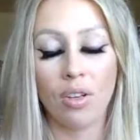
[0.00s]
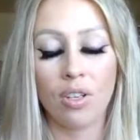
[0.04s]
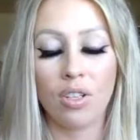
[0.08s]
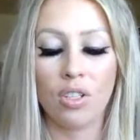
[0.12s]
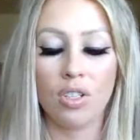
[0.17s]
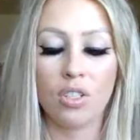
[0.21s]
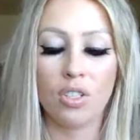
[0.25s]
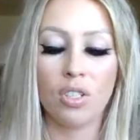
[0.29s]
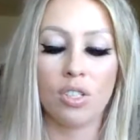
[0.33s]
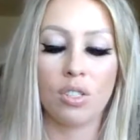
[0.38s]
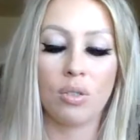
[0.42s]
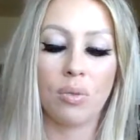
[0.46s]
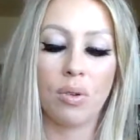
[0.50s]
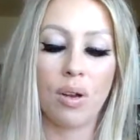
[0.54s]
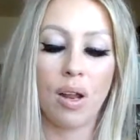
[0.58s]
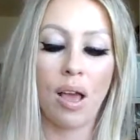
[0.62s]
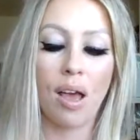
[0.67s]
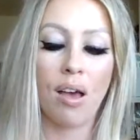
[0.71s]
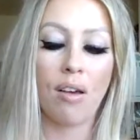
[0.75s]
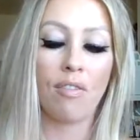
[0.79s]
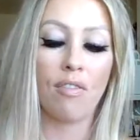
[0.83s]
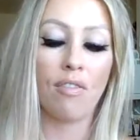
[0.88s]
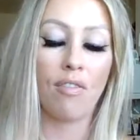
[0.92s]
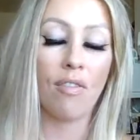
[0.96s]
and you just want to
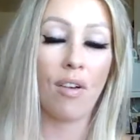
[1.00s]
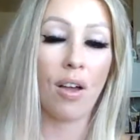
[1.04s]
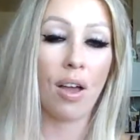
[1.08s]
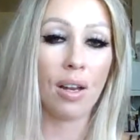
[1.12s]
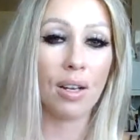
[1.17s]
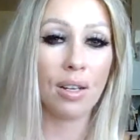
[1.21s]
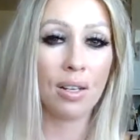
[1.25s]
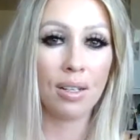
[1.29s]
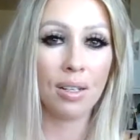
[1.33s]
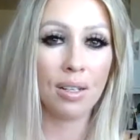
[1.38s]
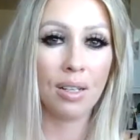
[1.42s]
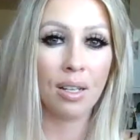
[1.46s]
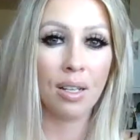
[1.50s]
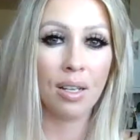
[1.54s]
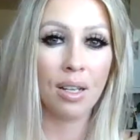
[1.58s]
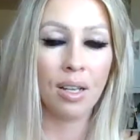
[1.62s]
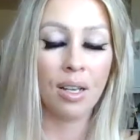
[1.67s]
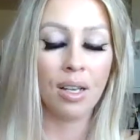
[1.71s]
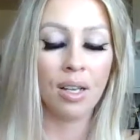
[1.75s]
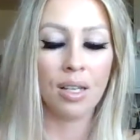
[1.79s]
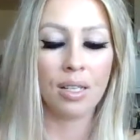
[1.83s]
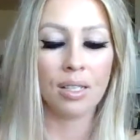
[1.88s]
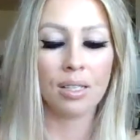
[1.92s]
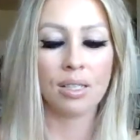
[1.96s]
have fun.
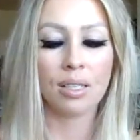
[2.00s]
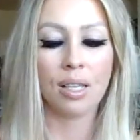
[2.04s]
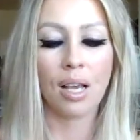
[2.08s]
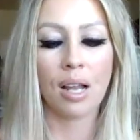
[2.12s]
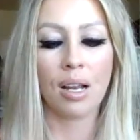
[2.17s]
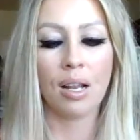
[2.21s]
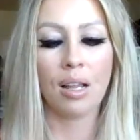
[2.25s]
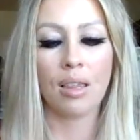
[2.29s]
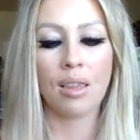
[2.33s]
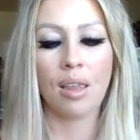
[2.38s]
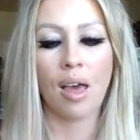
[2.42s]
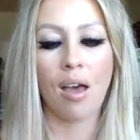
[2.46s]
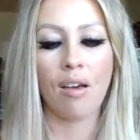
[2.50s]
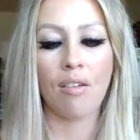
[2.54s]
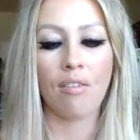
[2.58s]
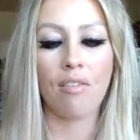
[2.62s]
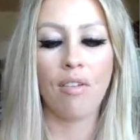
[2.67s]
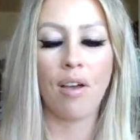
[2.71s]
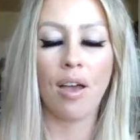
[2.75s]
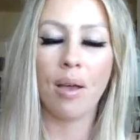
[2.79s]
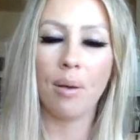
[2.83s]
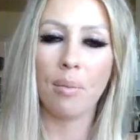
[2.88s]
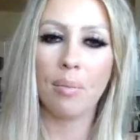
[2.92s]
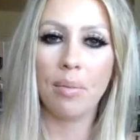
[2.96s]
It's kind of that
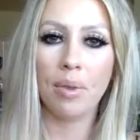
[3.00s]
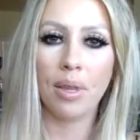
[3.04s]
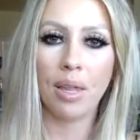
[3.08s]
vibe,